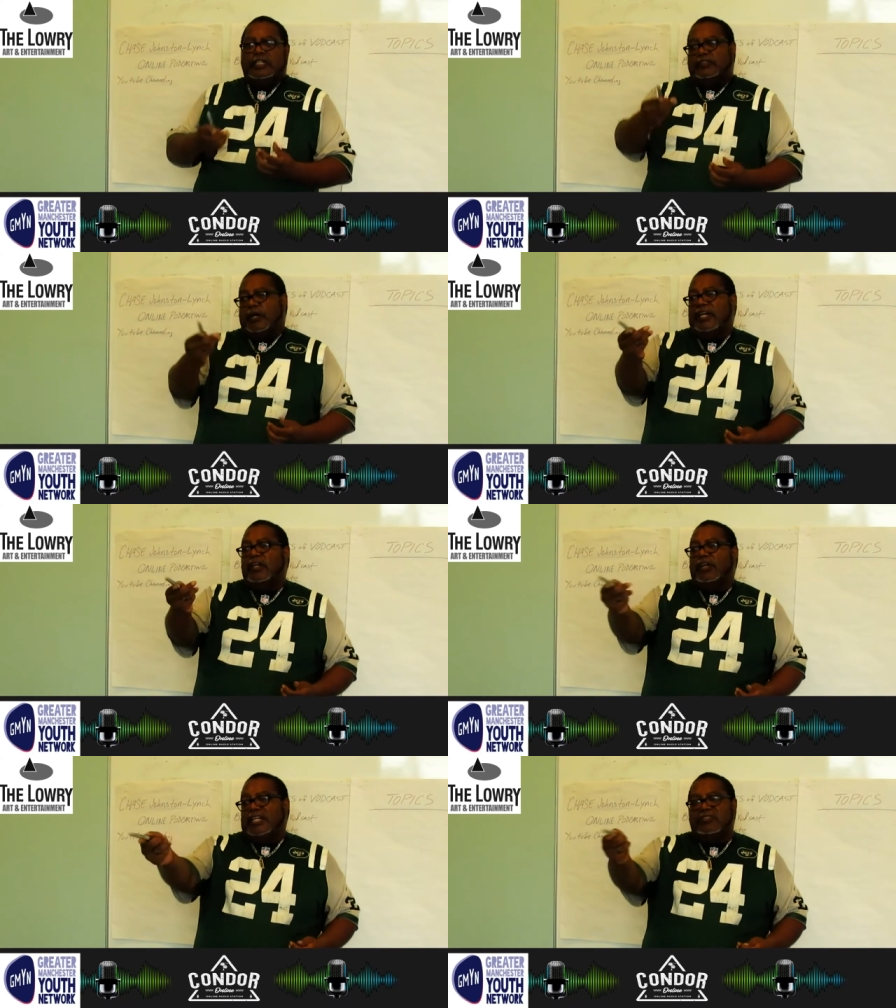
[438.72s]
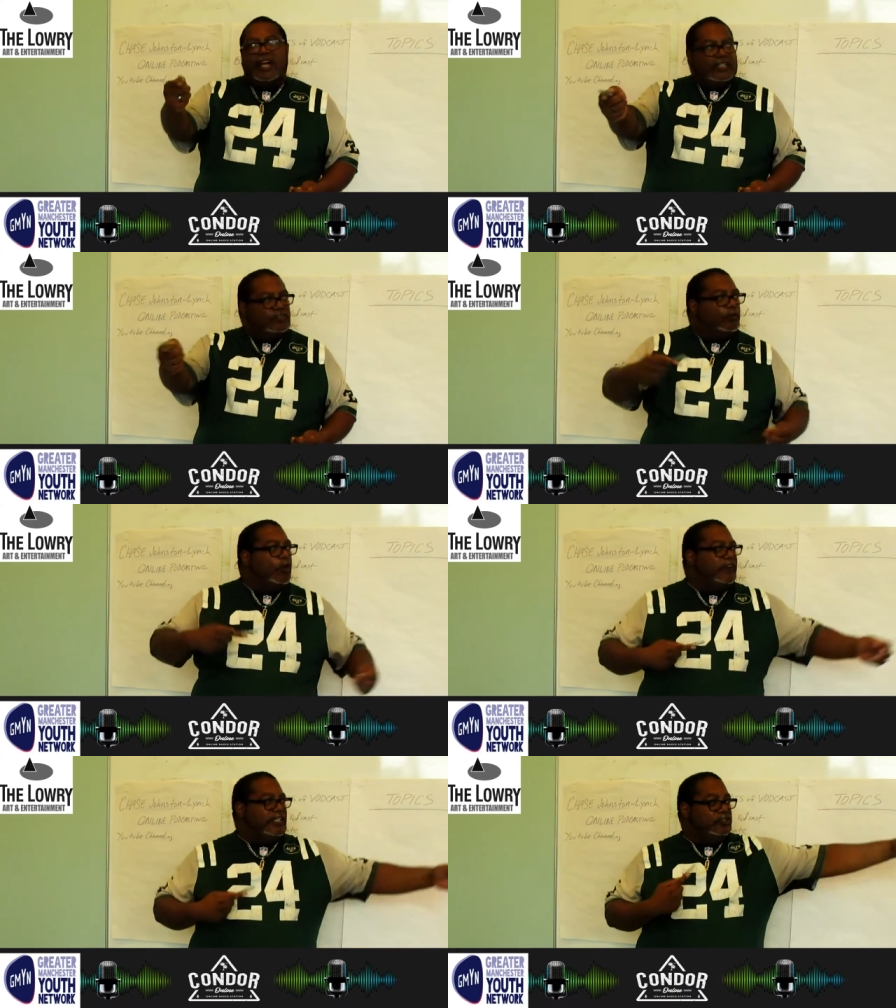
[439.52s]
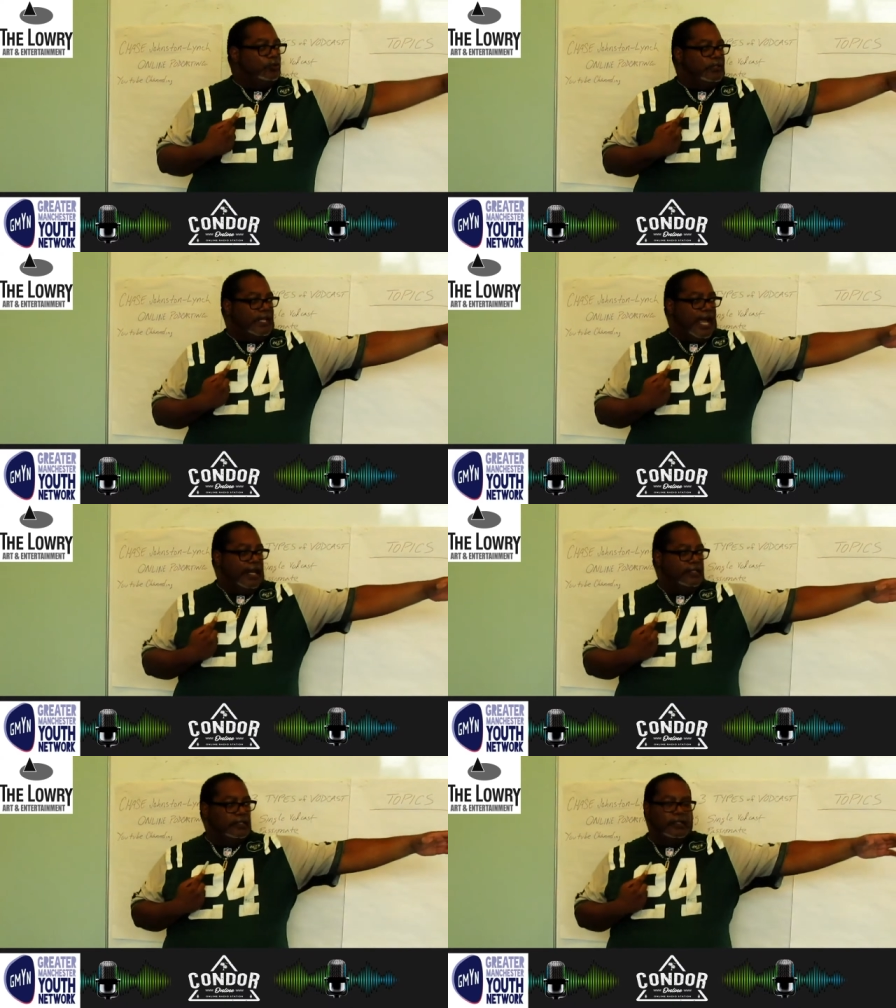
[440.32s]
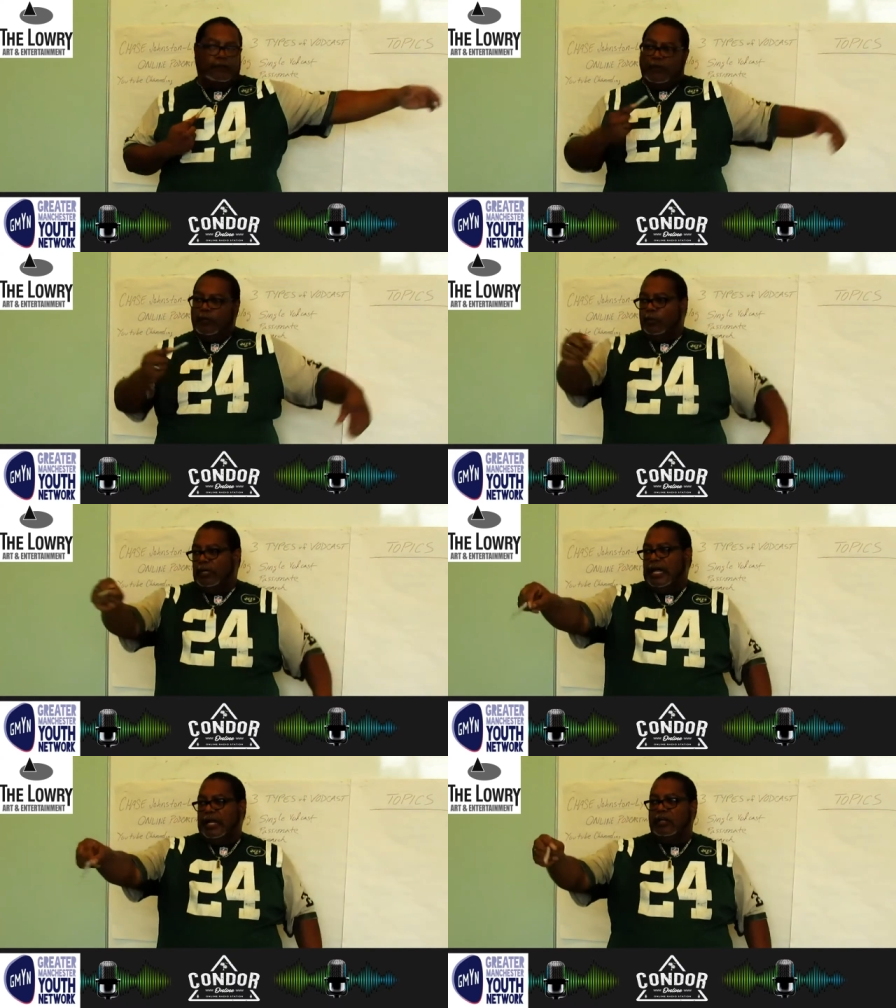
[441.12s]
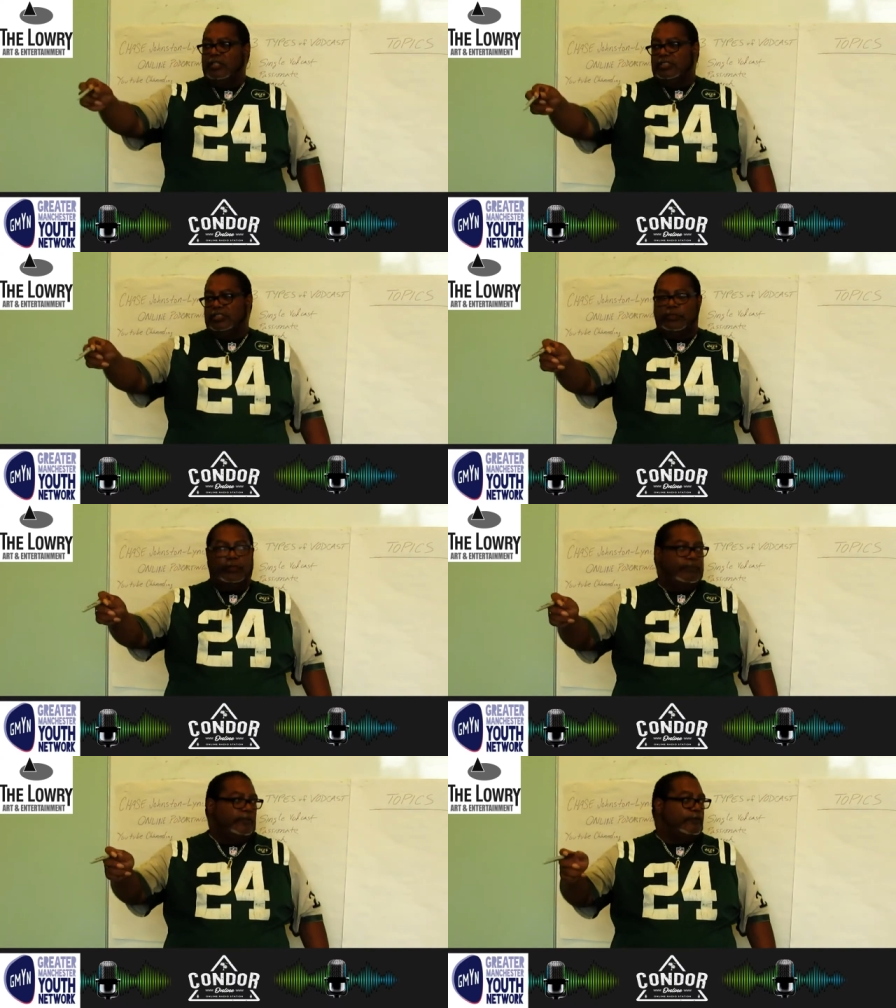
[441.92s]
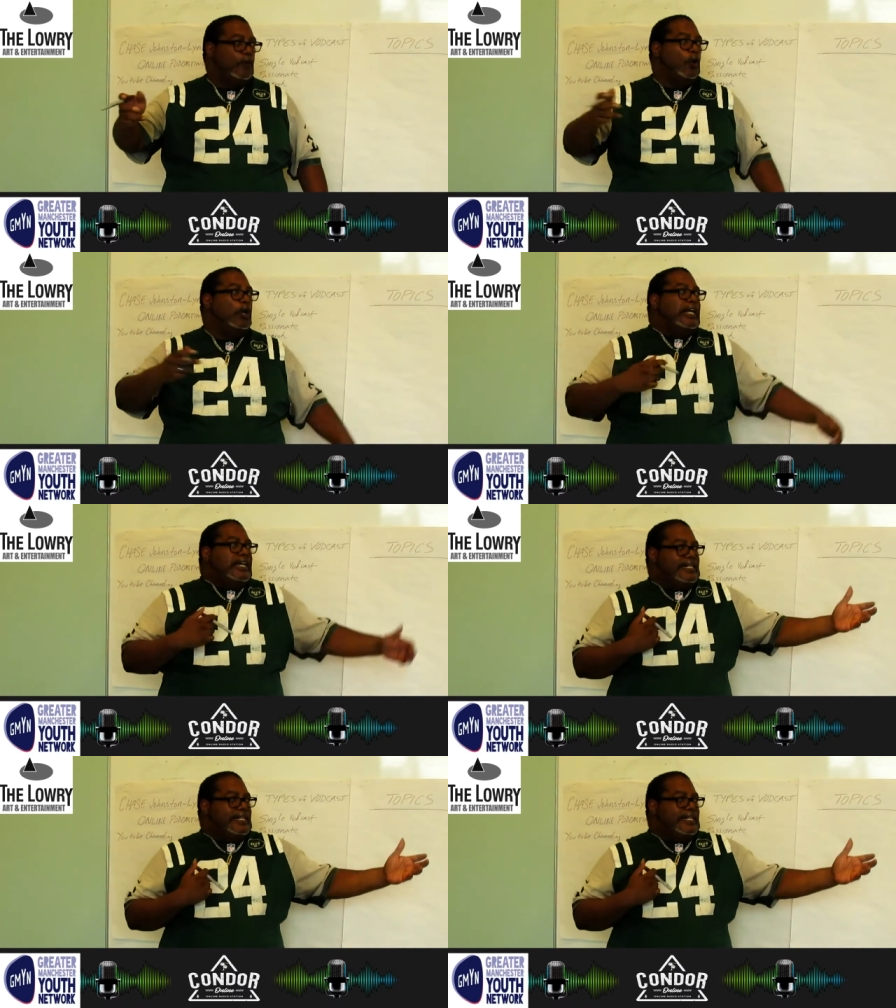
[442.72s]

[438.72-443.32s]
So I know that you guys are already doing that from what I heard you do before,